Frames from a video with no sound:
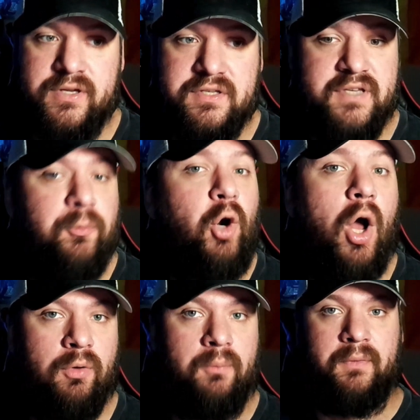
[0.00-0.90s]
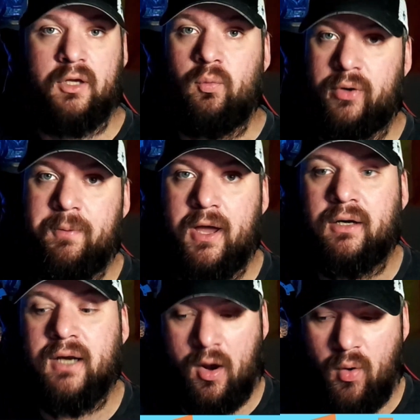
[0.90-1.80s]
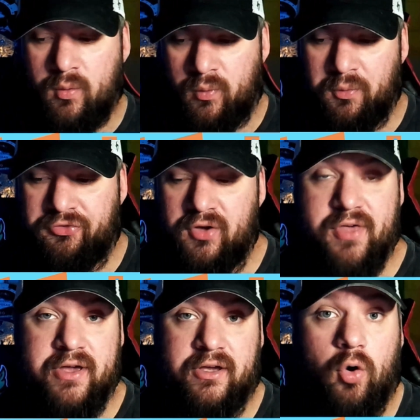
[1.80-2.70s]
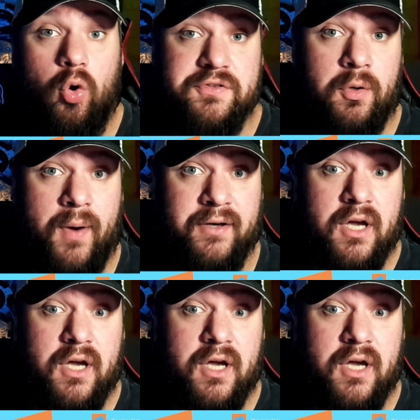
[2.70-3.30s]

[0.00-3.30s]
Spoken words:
a problem in Winnipeg now, and we will see if they can course correct